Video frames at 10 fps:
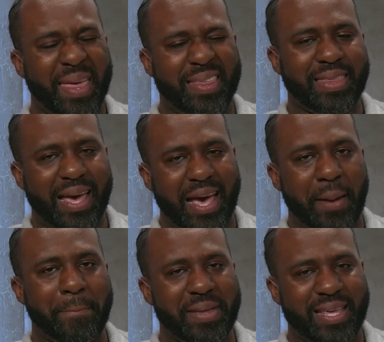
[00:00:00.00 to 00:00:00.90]
in the
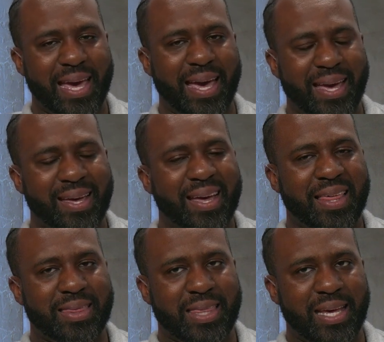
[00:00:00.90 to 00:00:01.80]
NBA
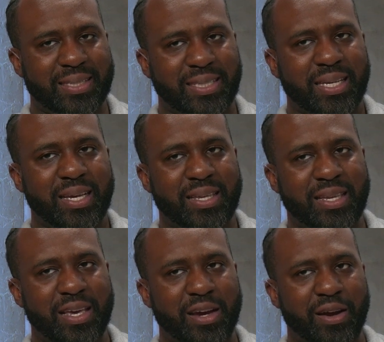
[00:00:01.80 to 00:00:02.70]
this
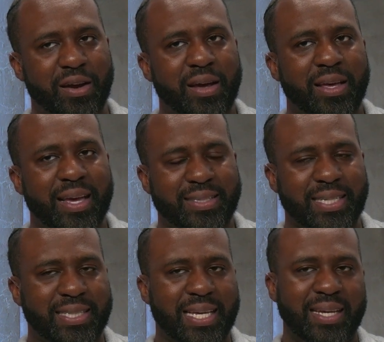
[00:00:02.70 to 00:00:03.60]
year. It's
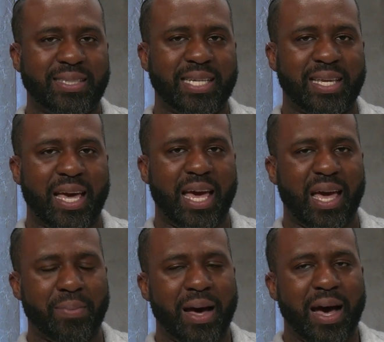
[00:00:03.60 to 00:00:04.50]
a TNT
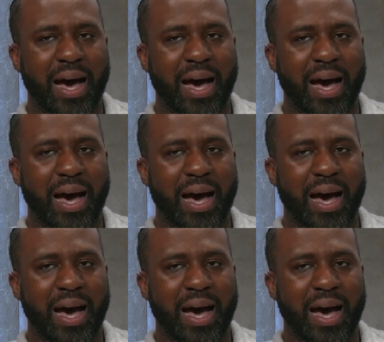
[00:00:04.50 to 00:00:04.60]
game.